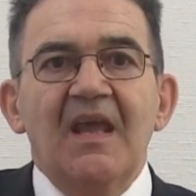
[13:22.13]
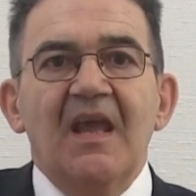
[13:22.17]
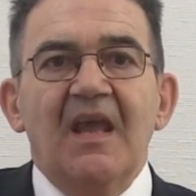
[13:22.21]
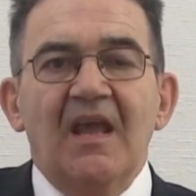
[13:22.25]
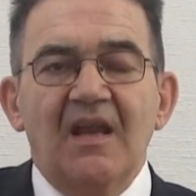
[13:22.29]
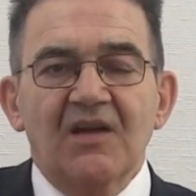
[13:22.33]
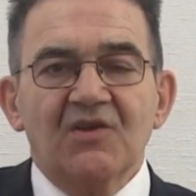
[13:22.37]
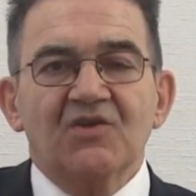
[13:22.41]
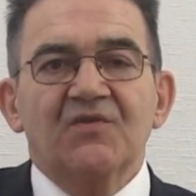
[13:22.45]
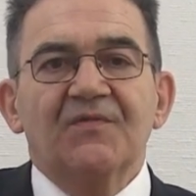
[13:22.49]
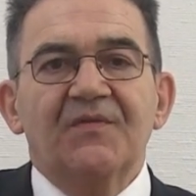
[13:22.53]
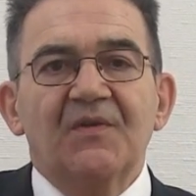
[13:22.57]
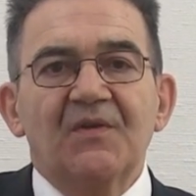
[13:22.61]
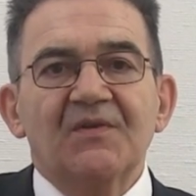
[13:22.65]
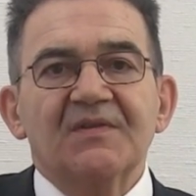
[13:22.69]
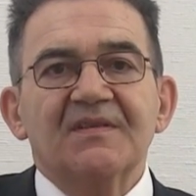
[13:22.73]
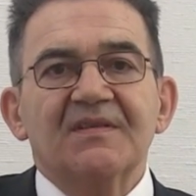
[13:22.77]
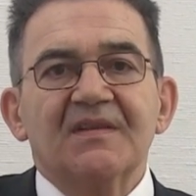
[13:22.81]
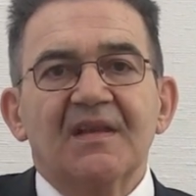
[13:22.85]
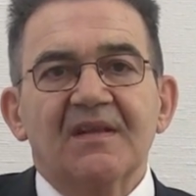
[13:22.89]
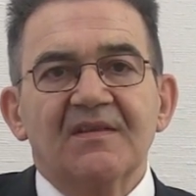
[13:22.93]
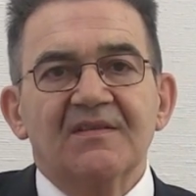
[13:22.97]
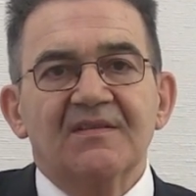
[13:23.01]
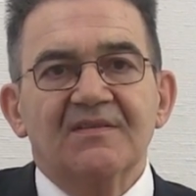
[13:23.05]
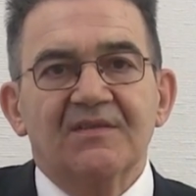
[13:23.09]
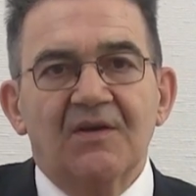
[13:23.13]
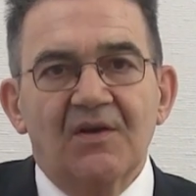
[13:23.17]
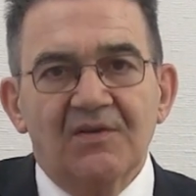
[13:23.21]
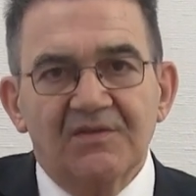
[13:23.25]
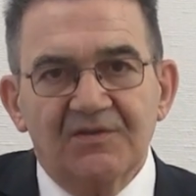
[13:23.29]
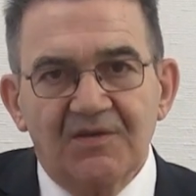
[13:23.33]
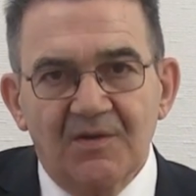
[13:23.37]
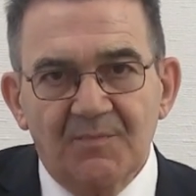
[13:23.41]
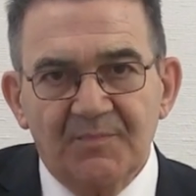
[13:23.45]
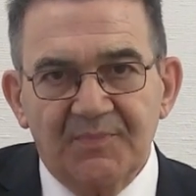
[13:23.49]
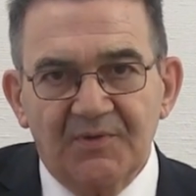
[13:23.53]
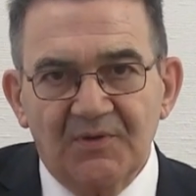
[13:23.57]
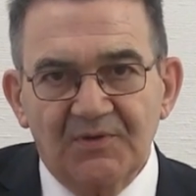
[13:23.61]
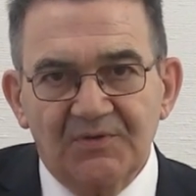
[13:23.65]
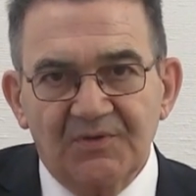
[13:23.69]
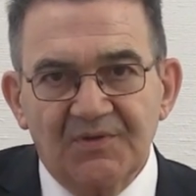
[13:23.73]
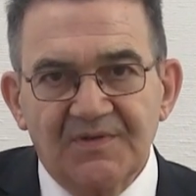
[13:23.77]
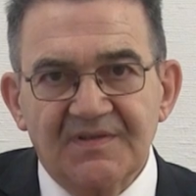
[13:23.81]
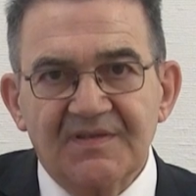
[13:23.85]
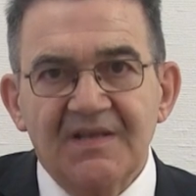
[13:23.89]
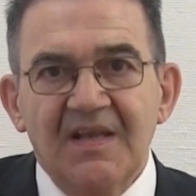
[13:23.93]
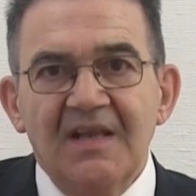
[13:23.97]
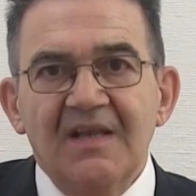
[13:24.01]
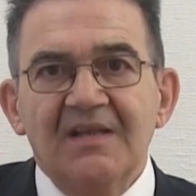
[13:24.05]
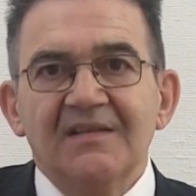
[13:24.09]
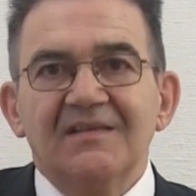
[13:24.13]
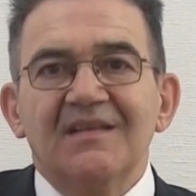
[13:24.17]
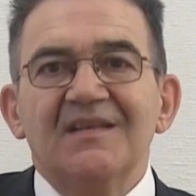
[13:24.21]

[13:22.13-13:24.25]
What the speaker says: hedge funds, and structured products.